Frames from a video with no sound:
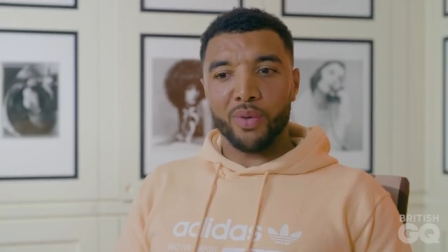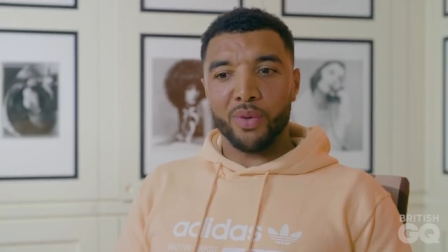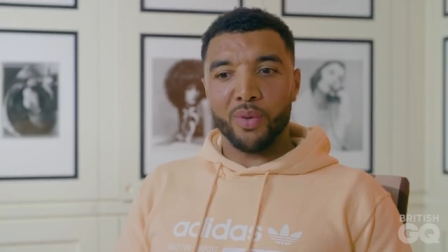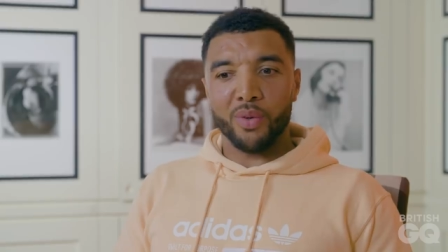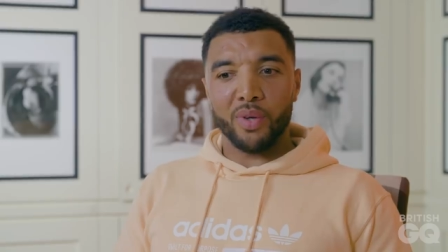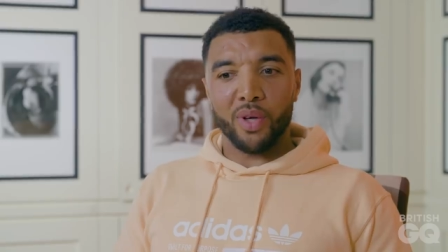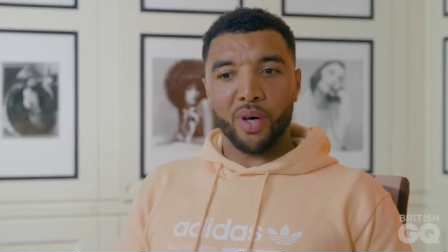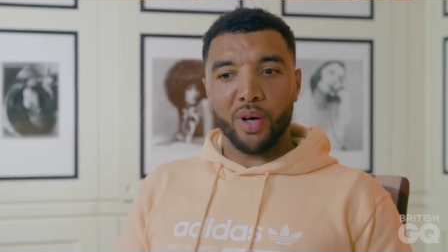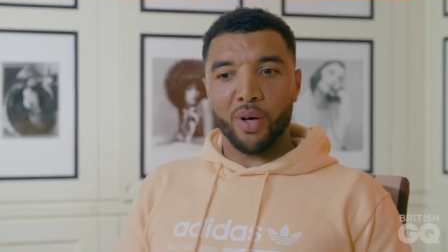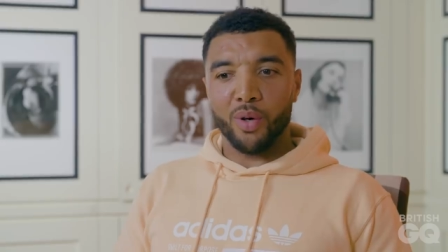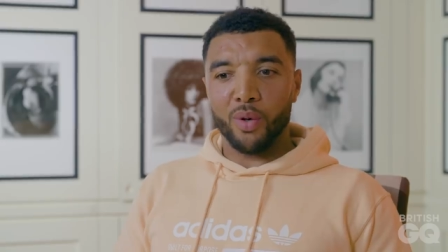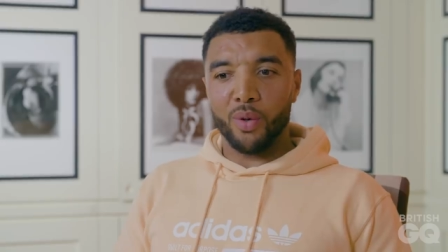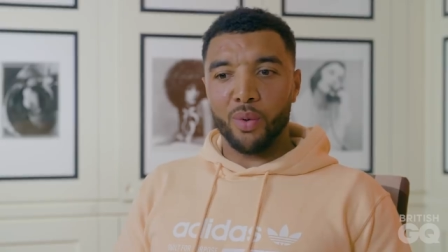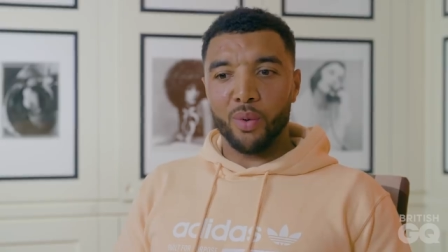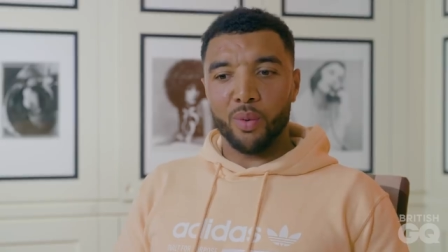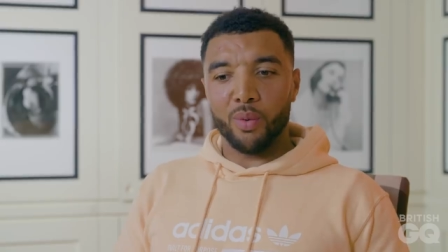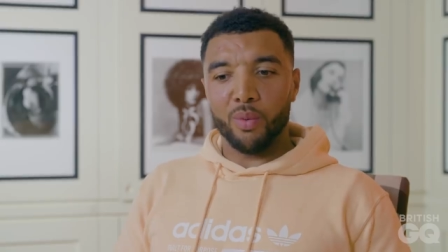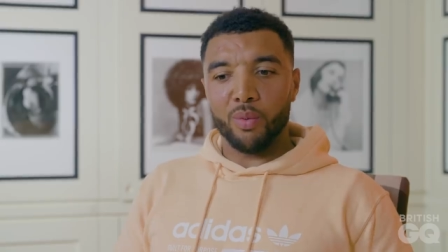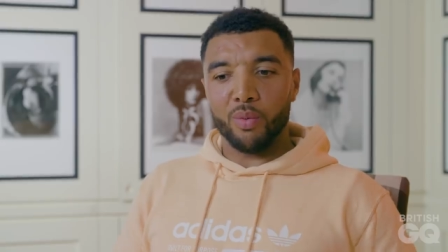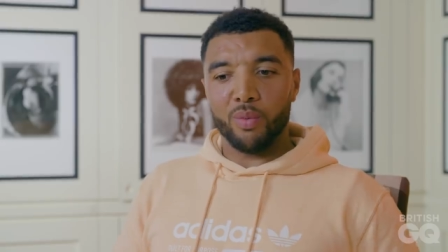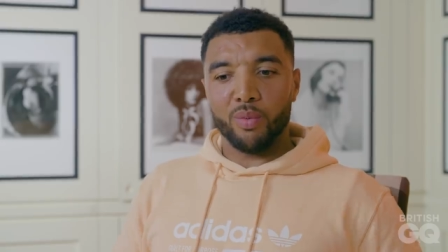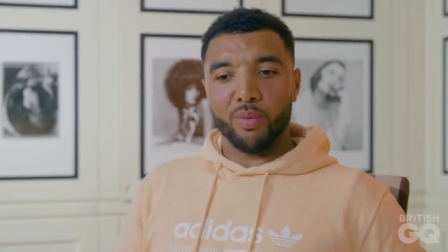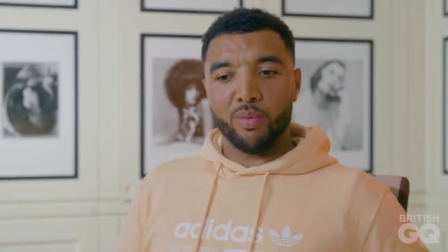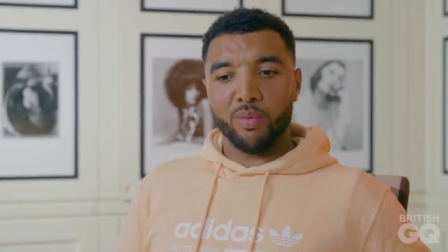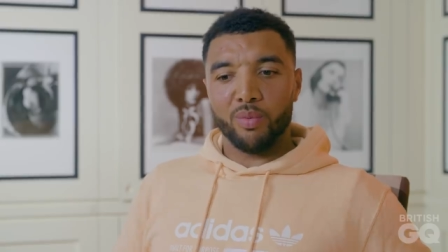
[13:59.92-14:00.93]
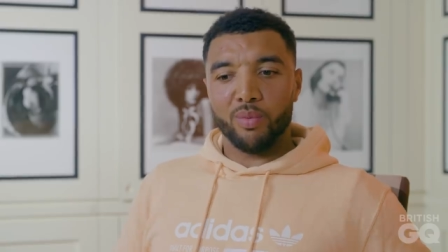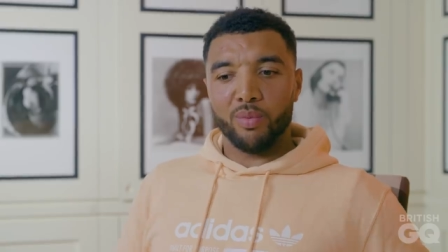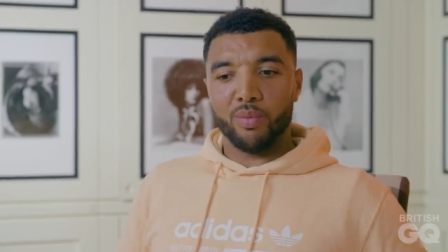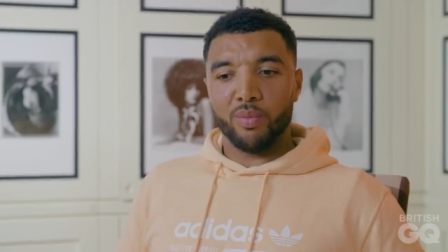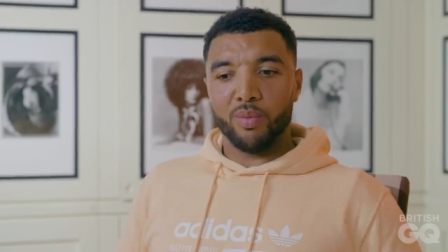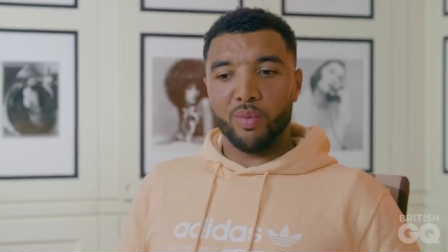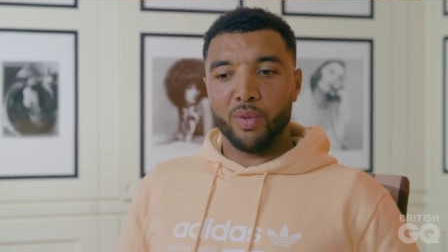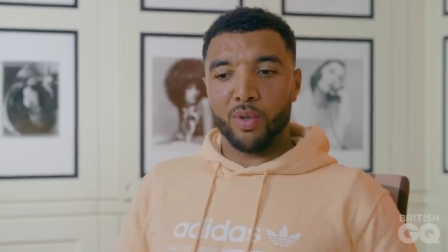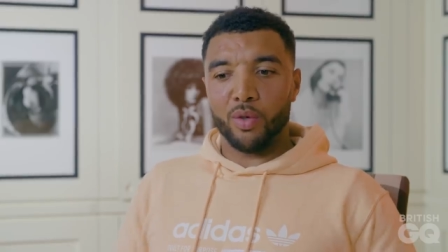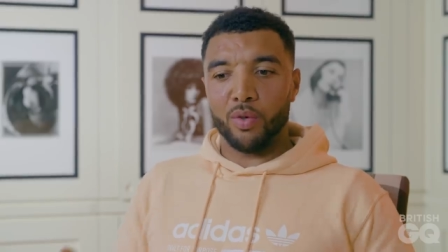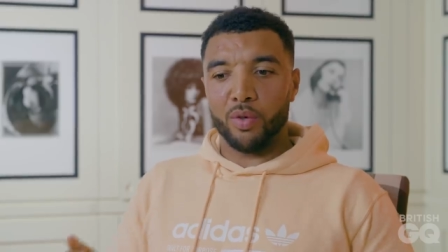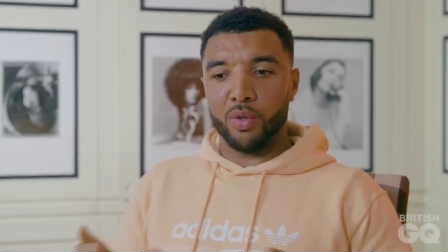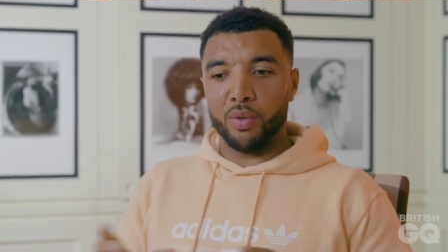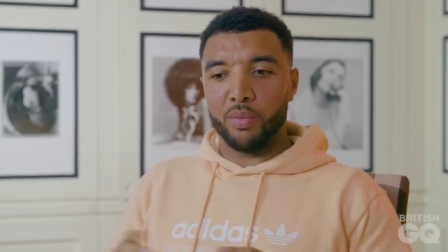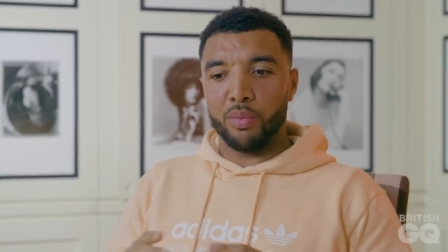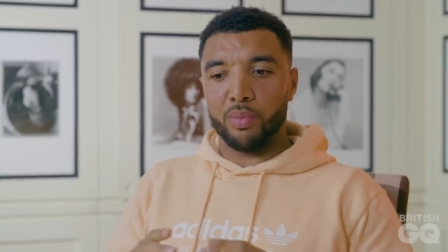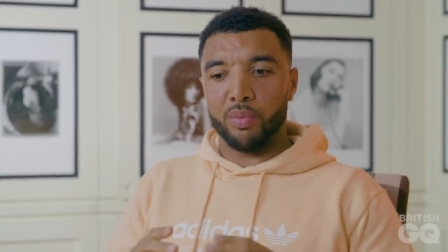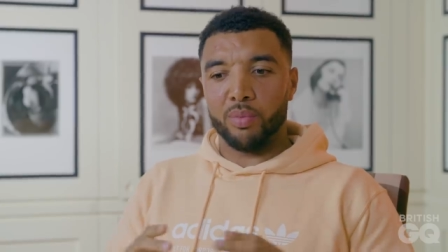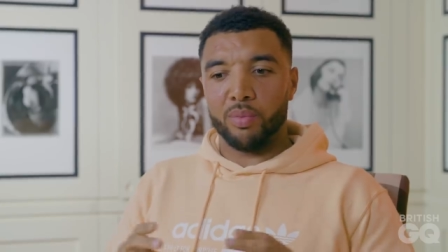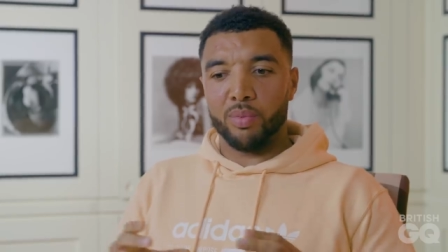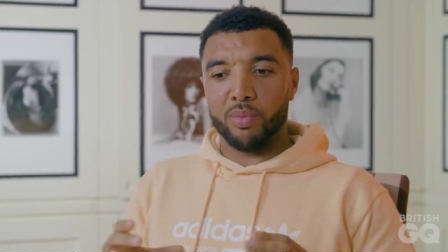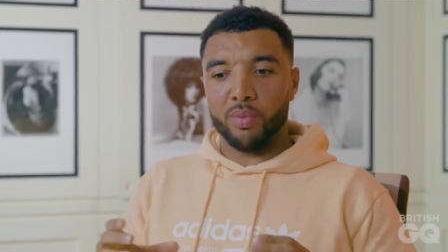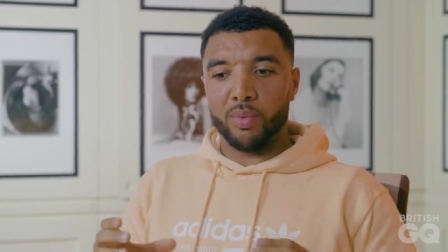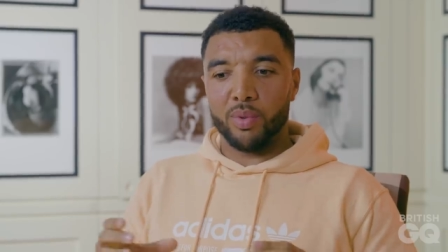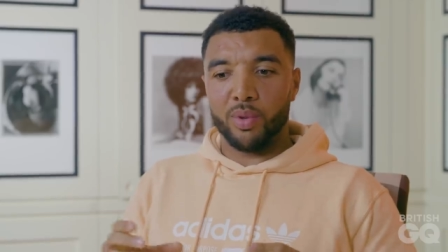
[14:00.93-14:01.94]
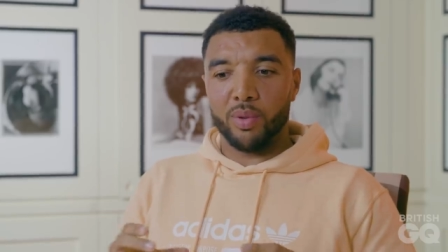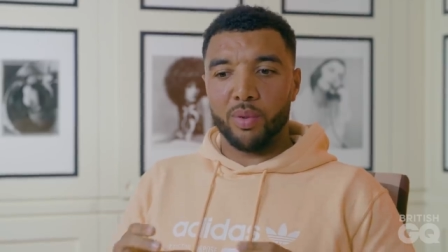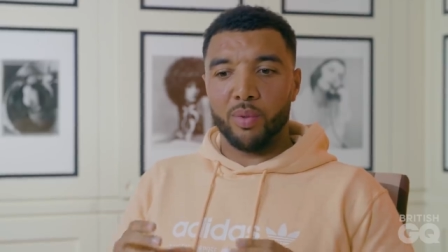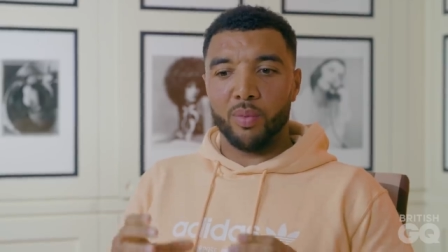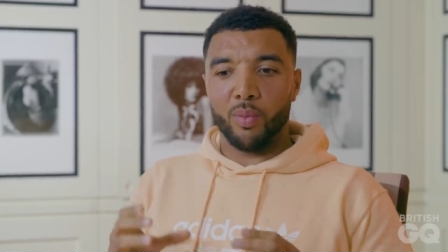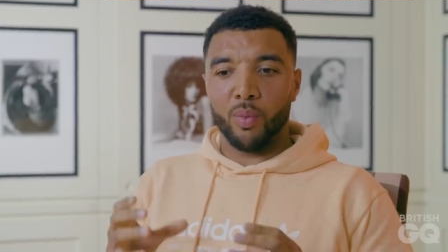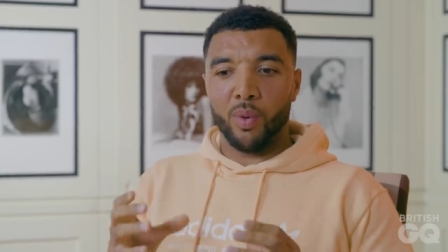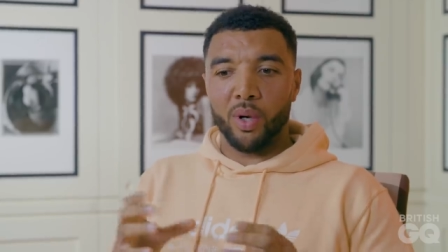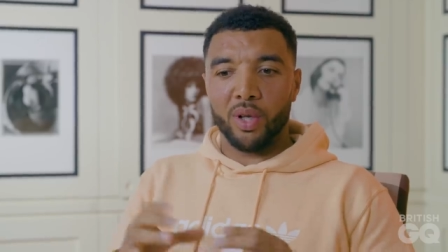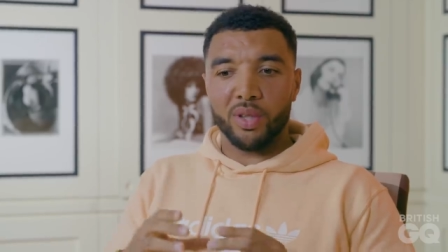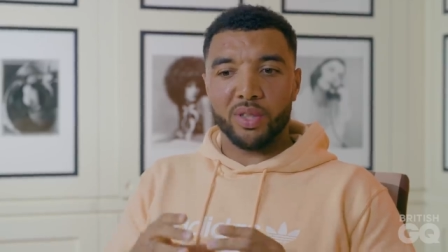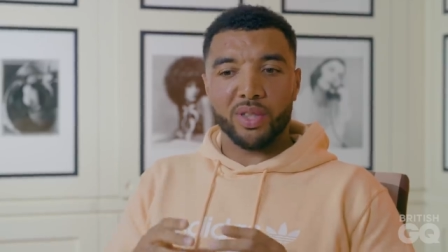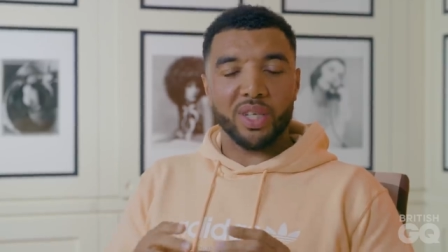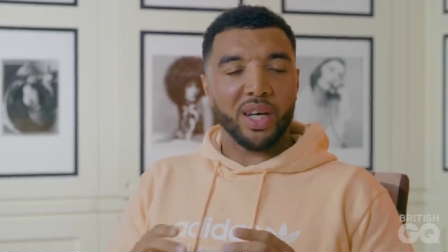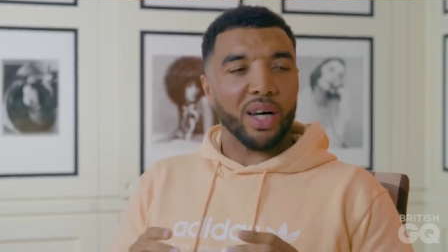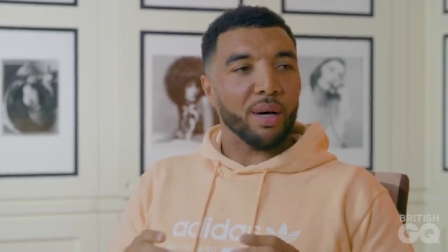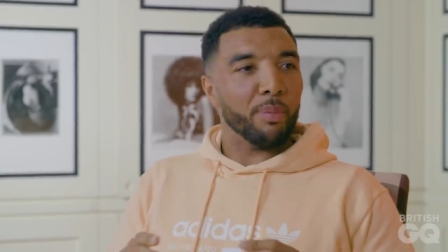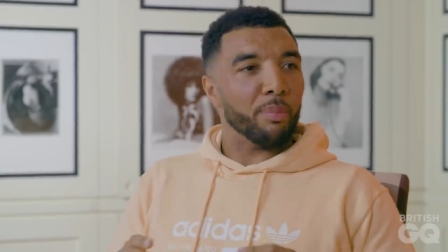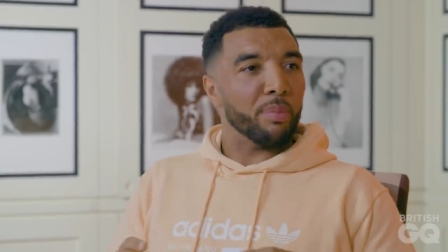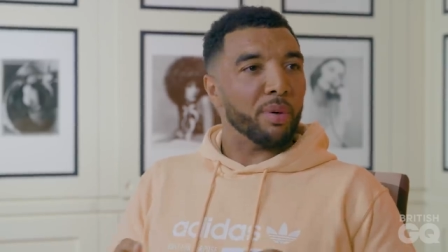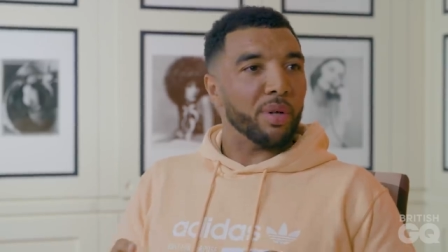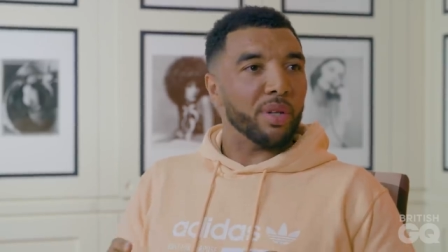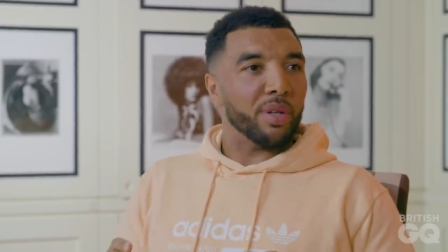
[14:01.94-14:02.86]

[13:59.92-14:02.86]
do the whole group WhatsApp